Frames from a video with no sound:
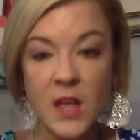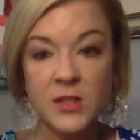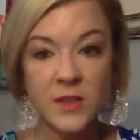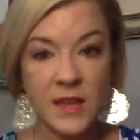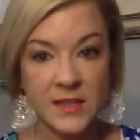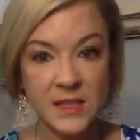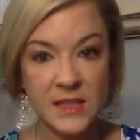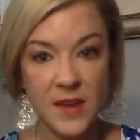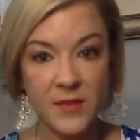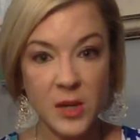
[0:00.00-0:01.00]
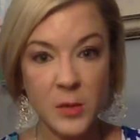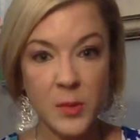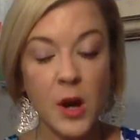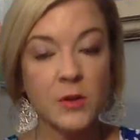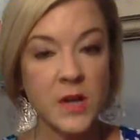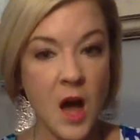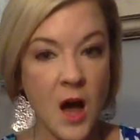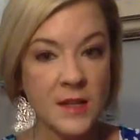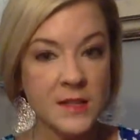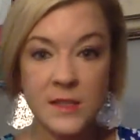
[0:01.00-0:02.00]
So that's a definite pro. A
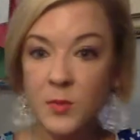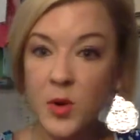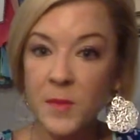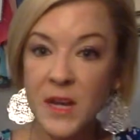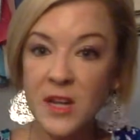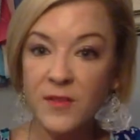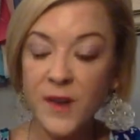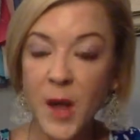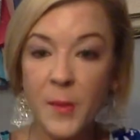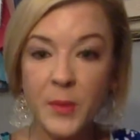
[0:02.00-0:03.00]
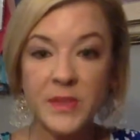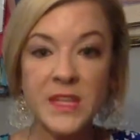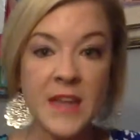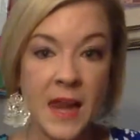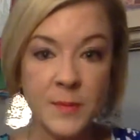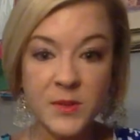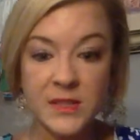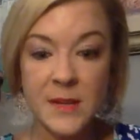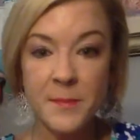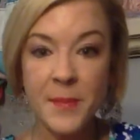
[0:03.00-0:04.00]
con is it's more money up front, but with a
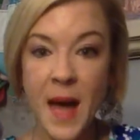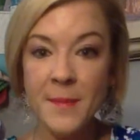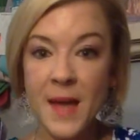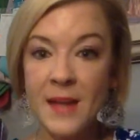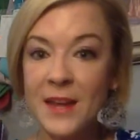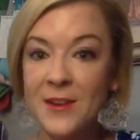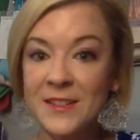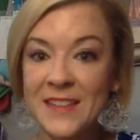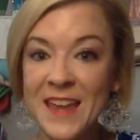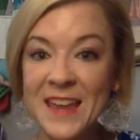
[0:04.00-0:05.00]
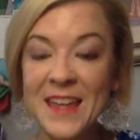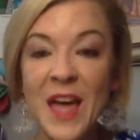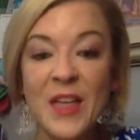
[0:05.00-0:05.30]
90% buyback guarantee,